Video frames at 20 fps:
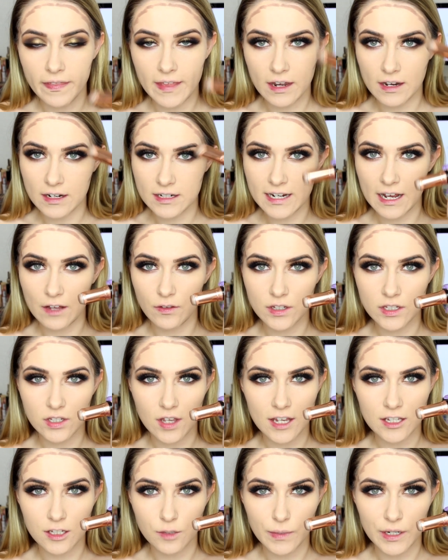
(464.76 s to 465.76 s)
and then down the
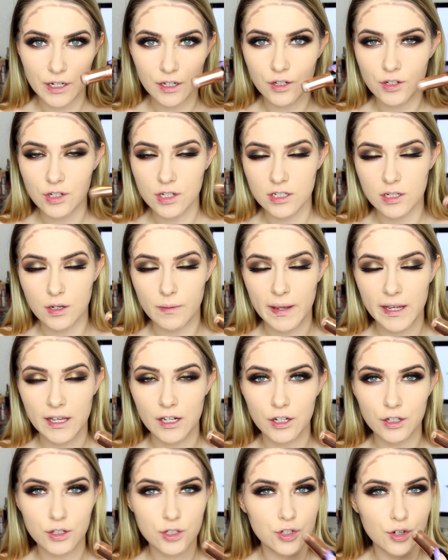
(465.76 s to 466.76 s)
sides of my nose just to make
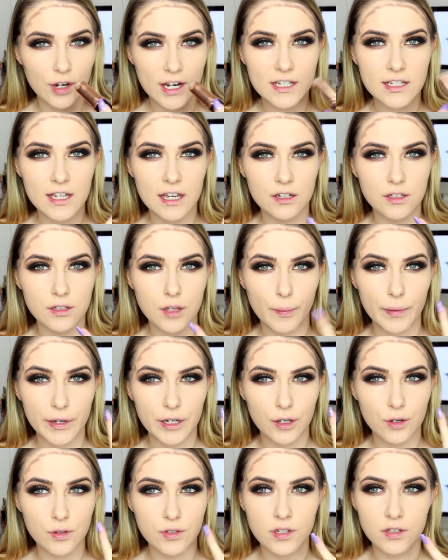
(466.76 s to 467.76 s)
it look straighter and so my
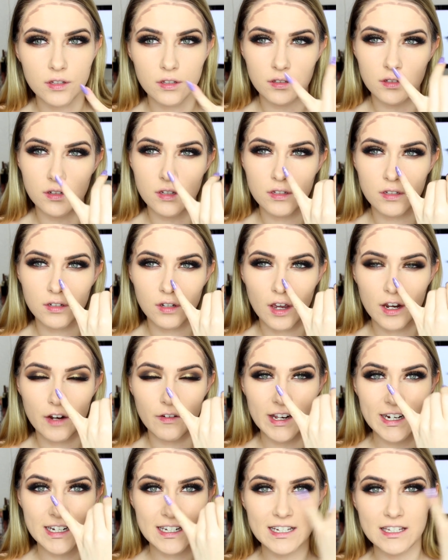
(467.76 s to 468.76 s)
nose is, doesn't kind
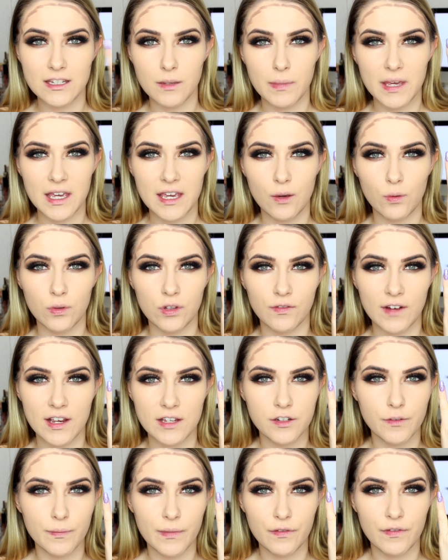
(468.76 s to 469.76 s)
of like disappear with the
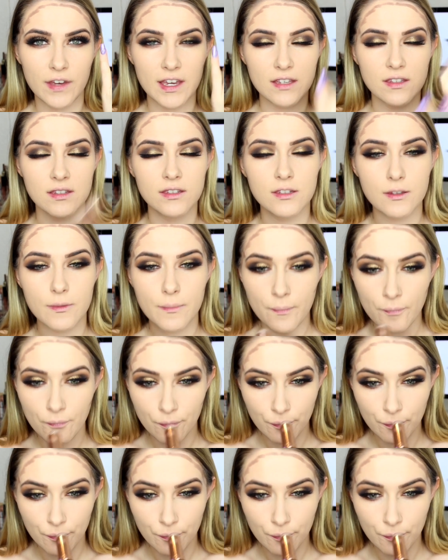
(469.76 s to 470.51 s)
rest of my face.